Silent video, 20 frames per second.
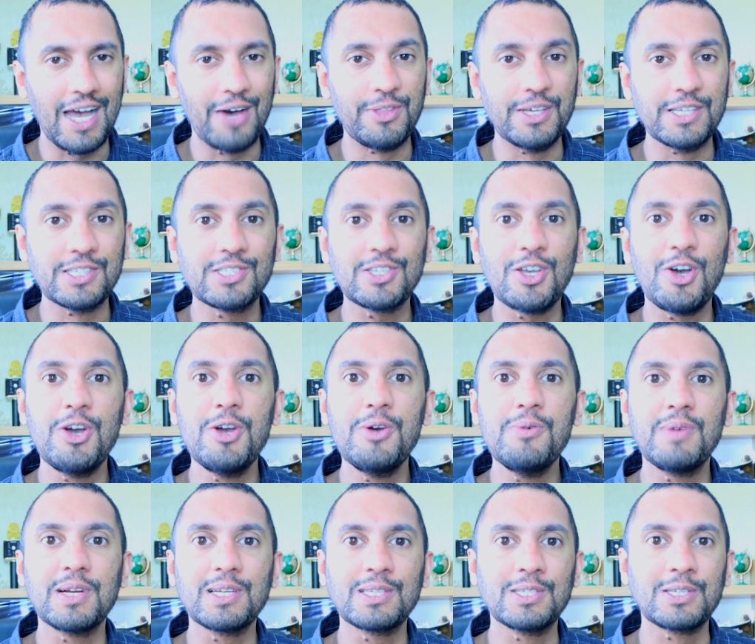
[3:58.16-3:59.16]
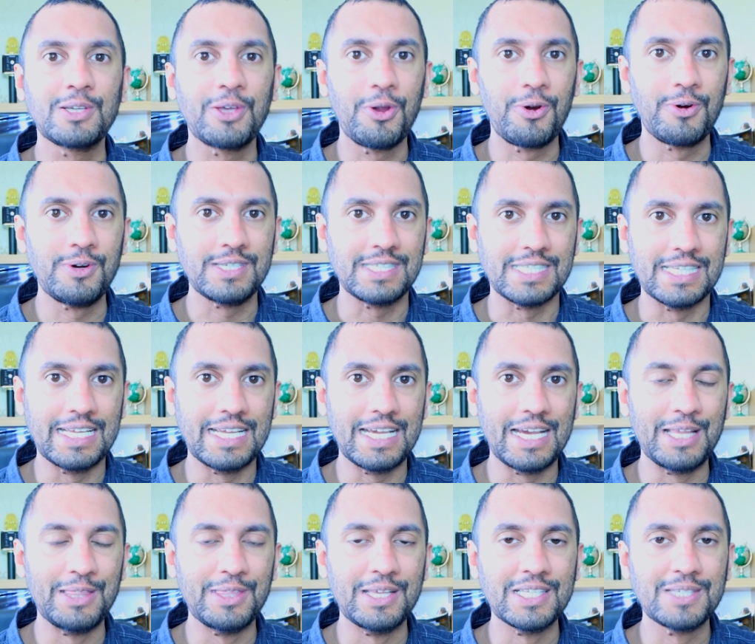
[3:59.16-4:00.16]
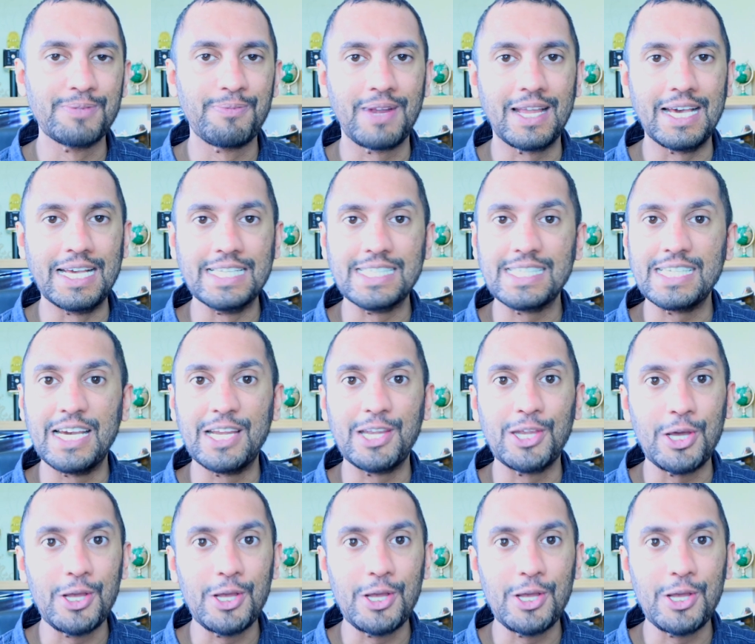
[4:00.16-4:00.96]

how there's so much security in this place, yet